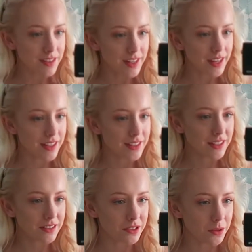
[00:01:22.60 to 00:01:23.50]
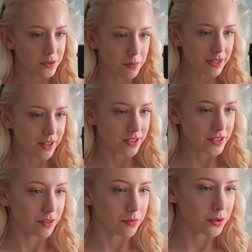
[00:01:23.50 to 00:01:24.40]
Today, seeing as though it's a bit
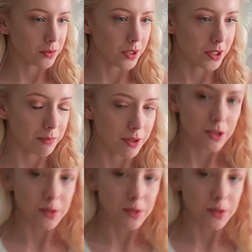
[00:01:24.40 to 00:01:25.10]
nicer, I'm just wearing my